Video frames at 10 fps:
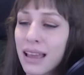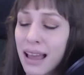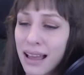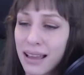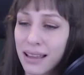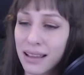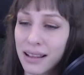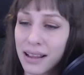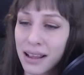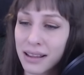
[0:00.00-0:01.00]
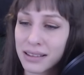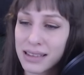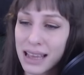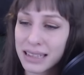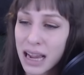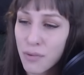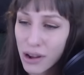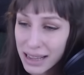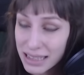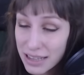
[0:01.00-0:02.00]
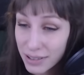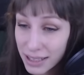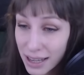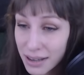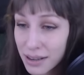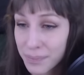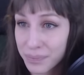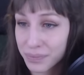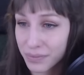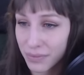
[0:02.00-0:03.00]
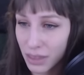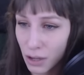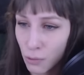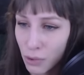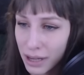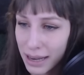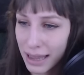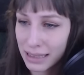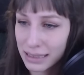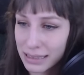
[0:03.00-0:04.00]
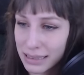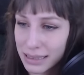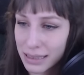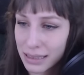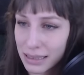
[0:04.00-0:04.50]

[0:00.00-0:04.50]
Uh, so yeah, time walking's going on. What else?